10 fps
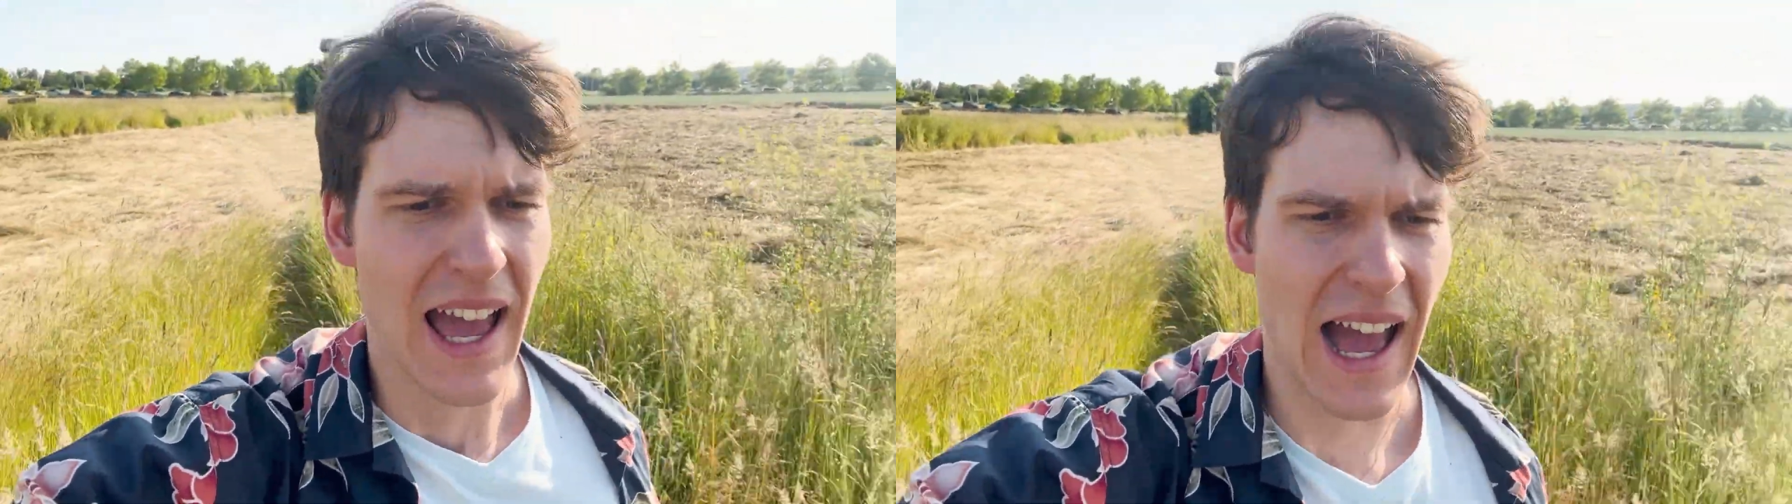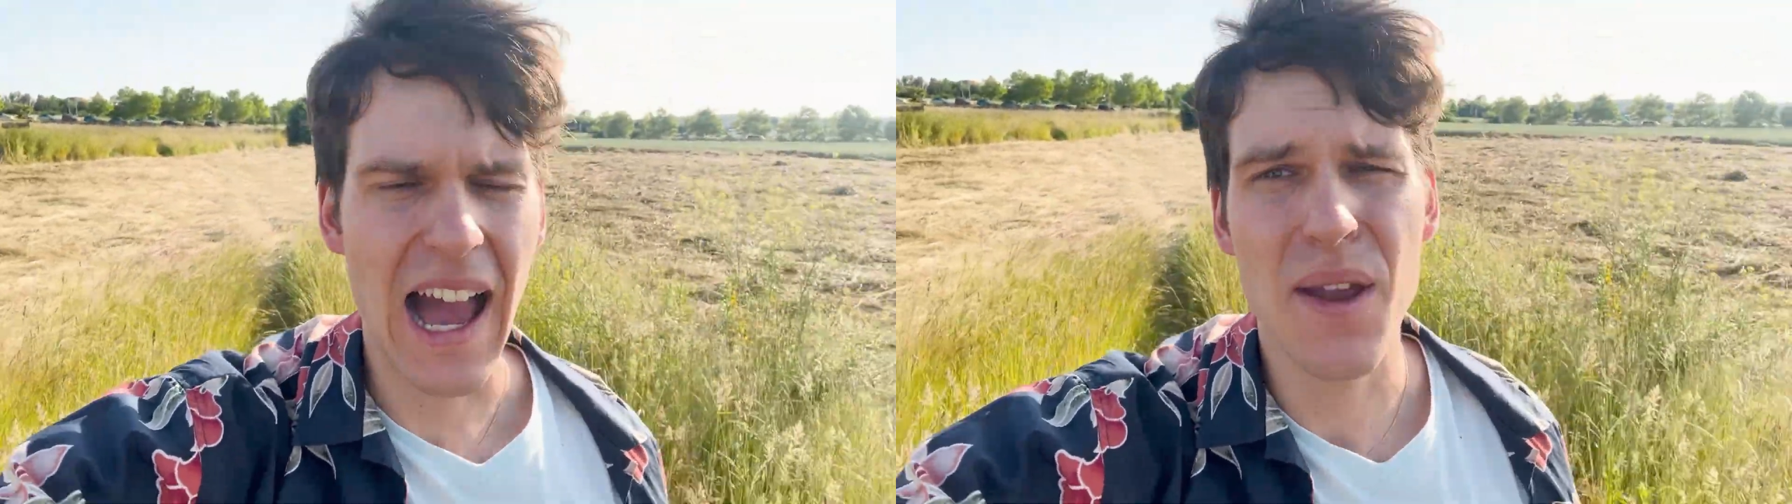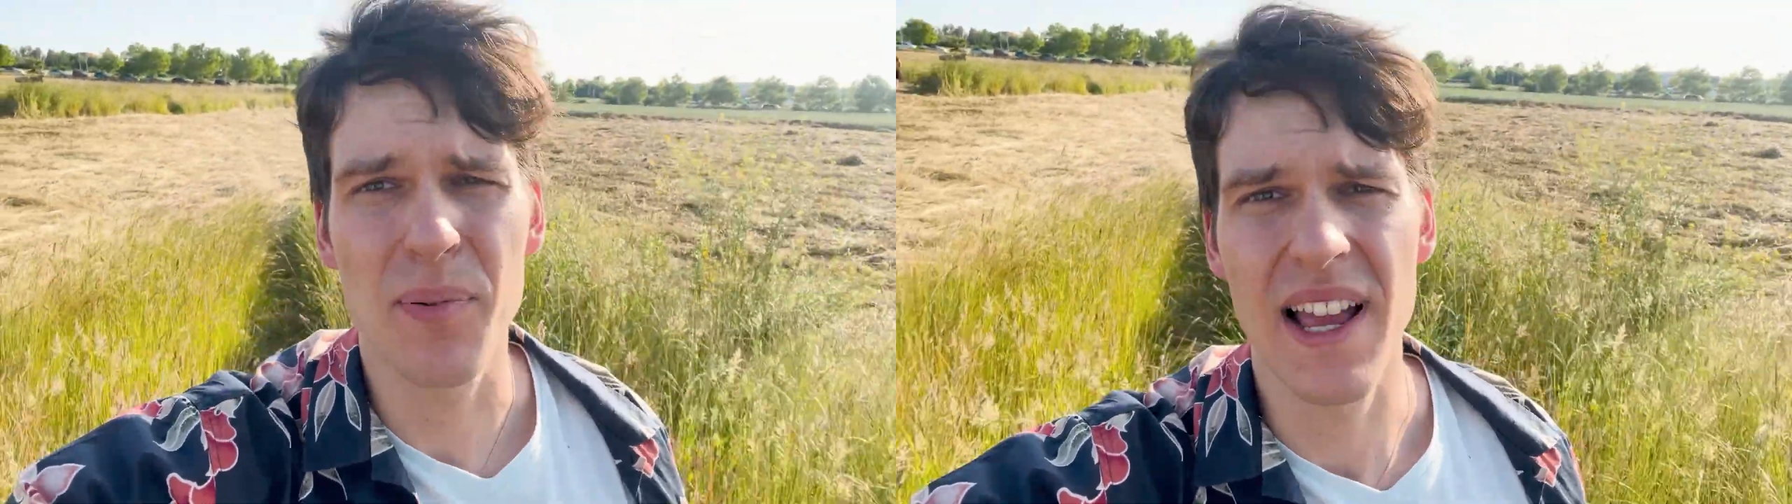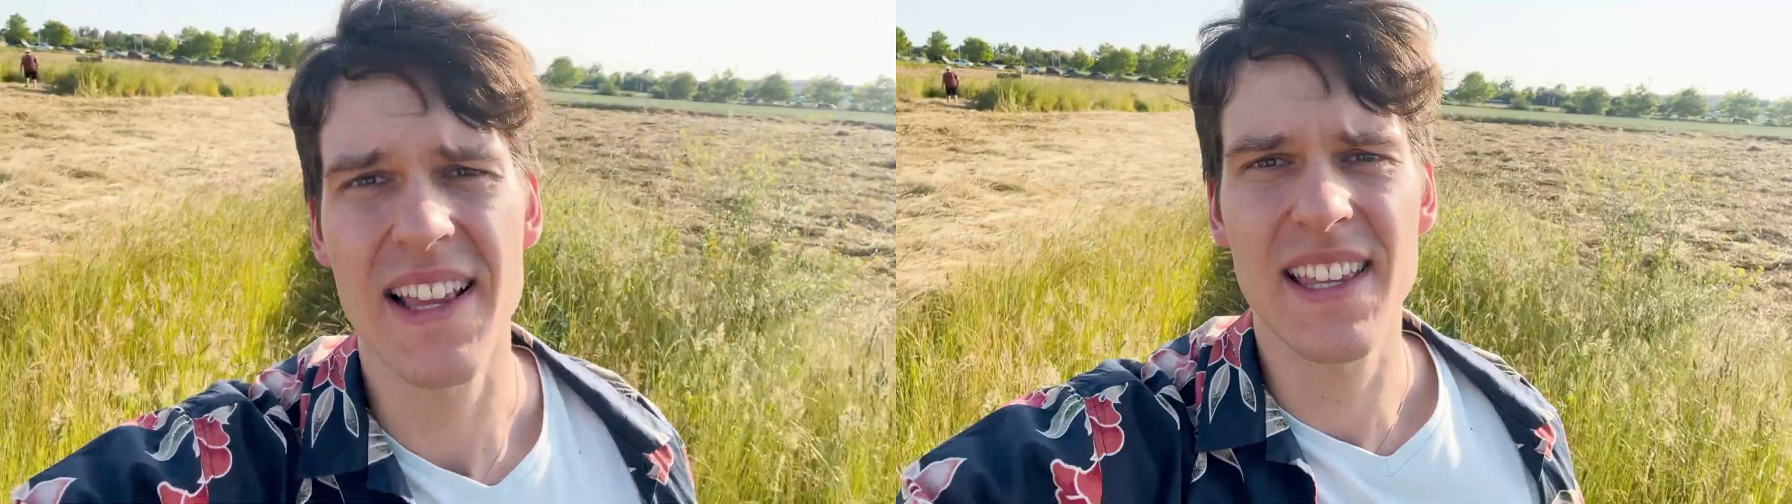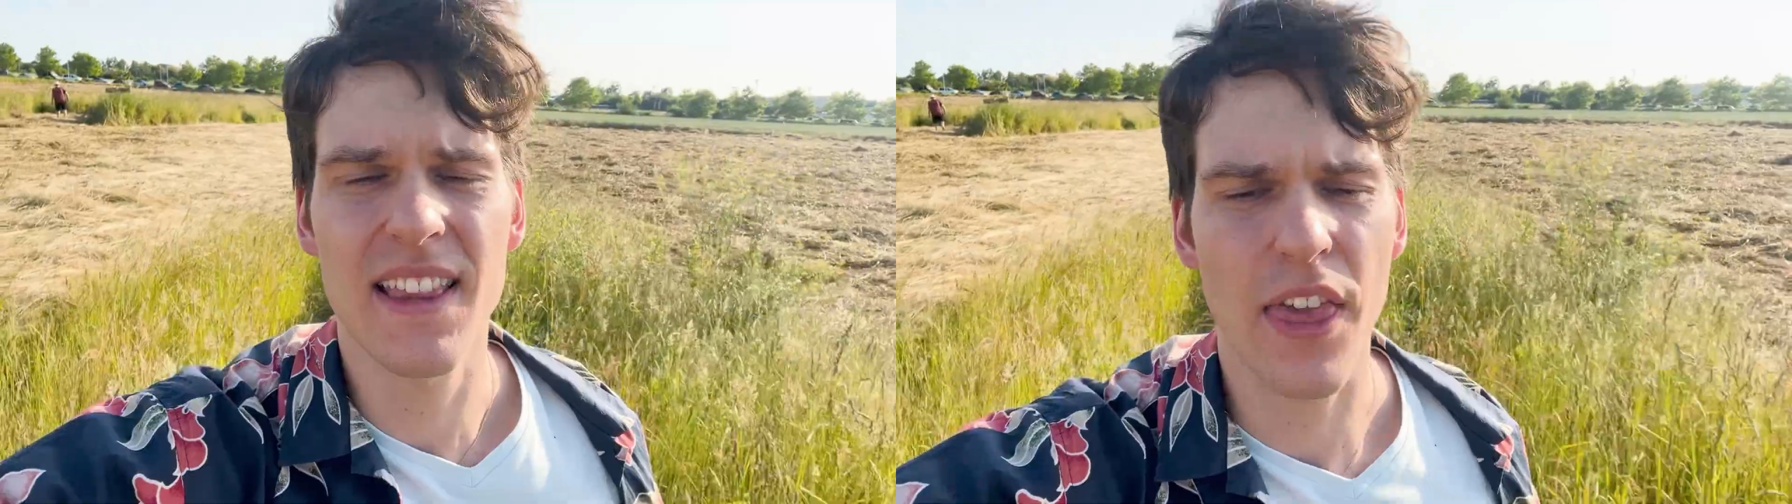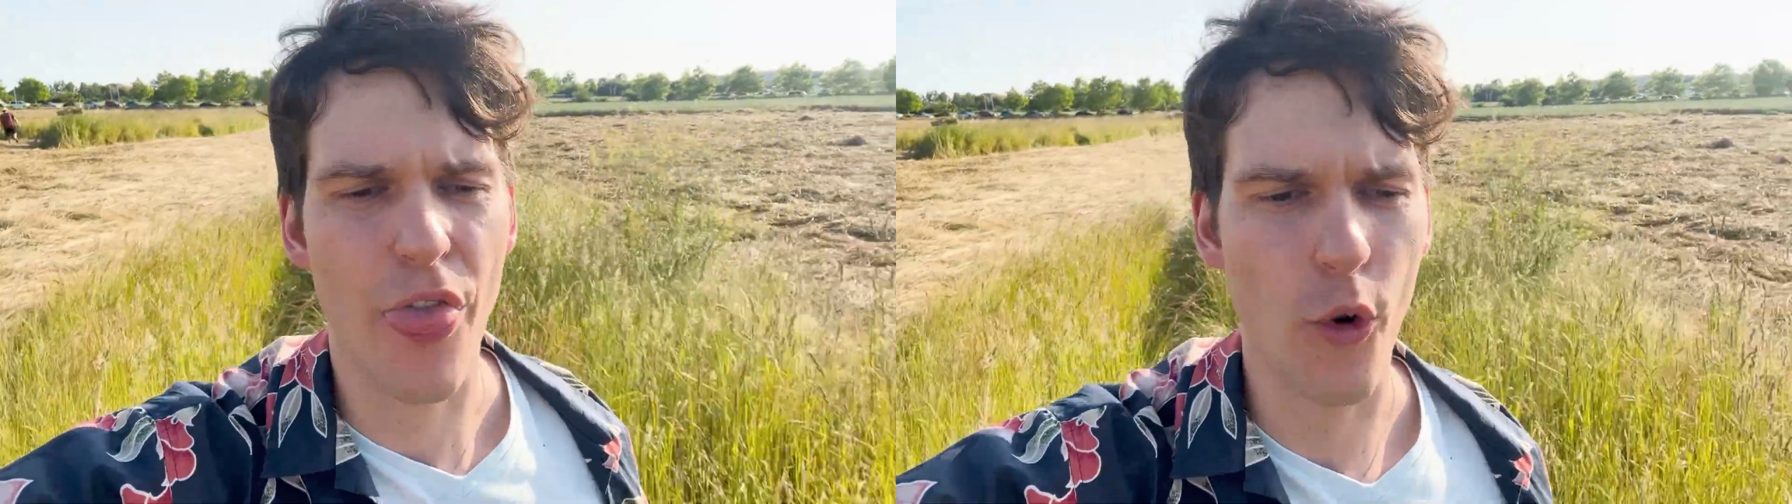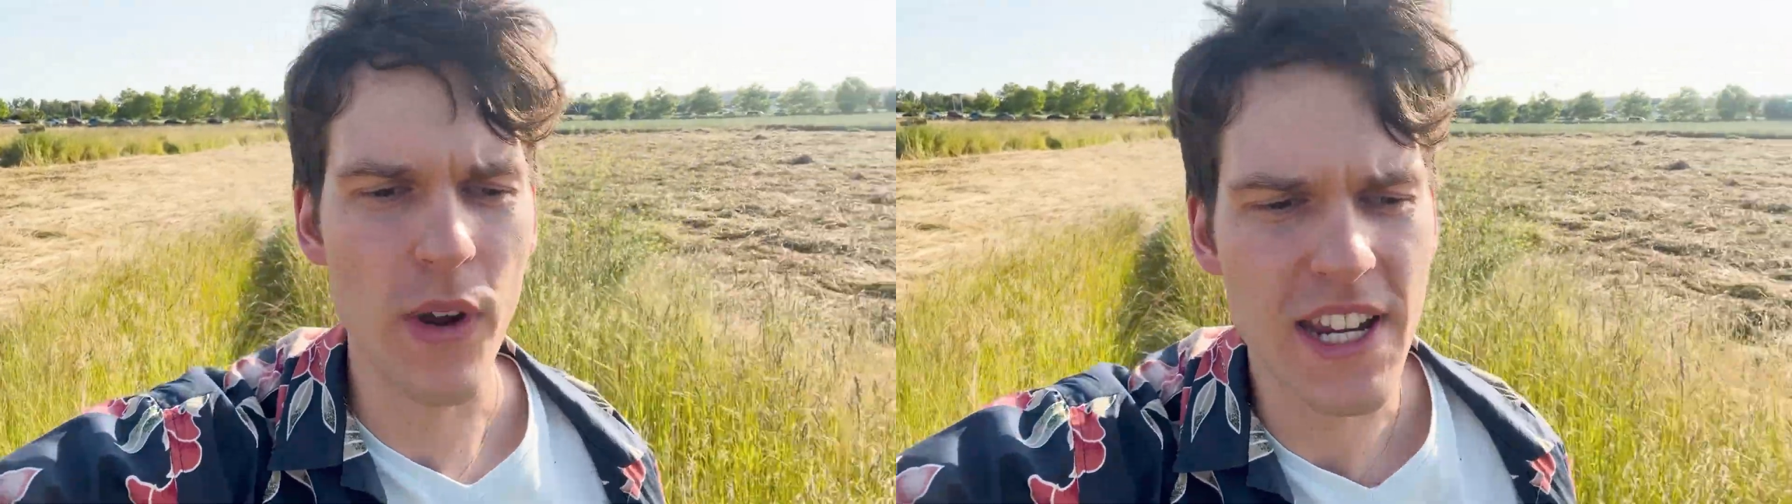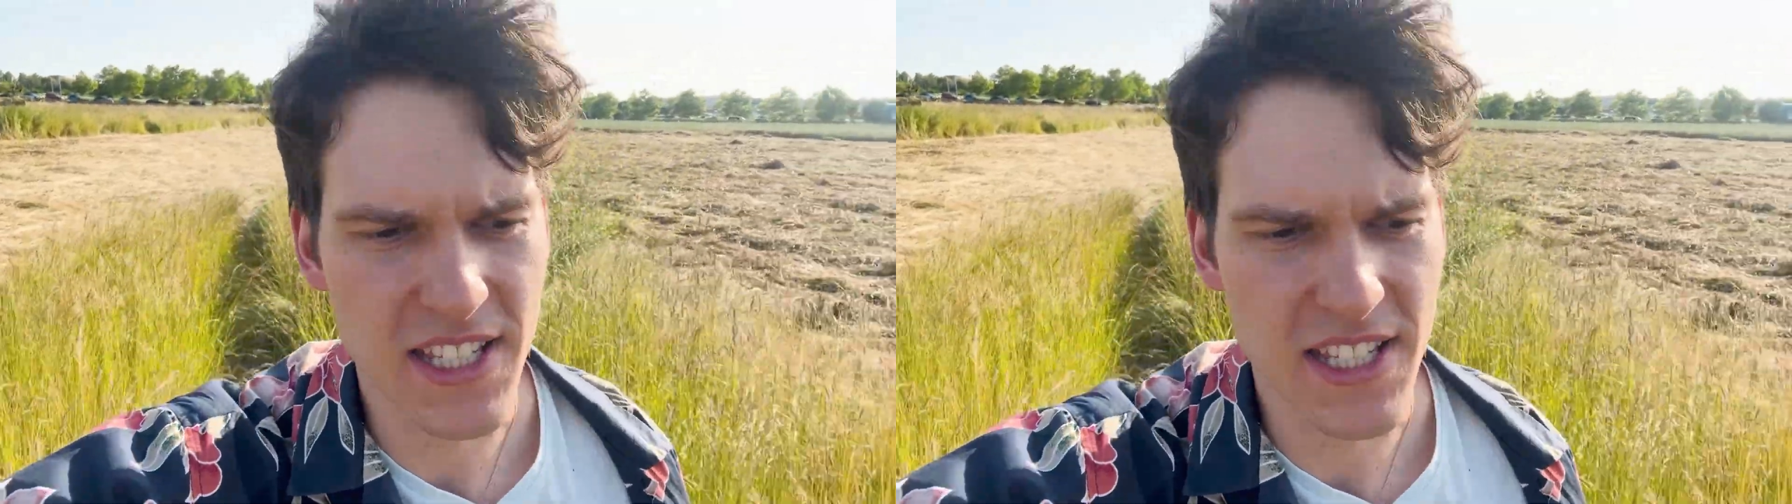I planted 3